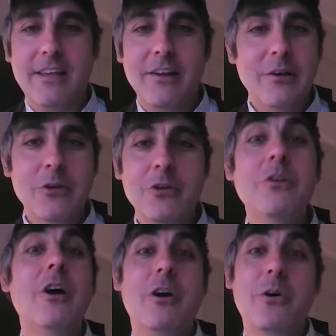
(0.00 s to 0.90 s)
You know, you
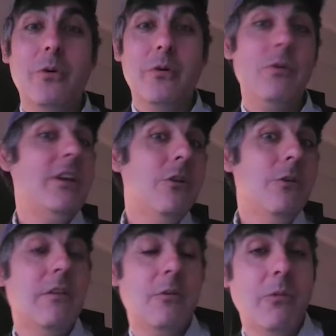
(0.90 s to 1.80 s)
know, we
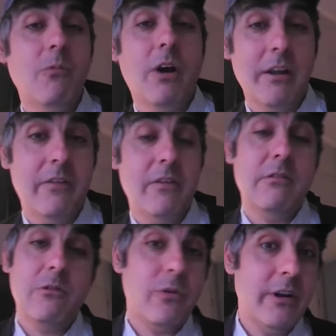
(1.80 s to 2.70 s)
knew that we wanted
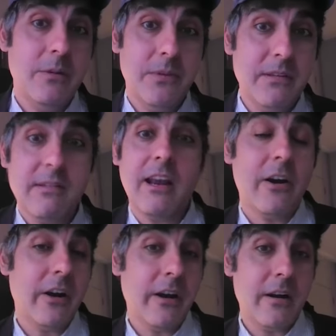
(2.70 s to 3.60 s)
this story to be
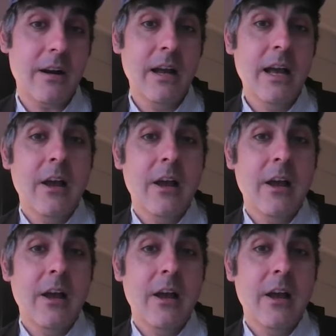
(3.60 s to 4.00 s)
scarier.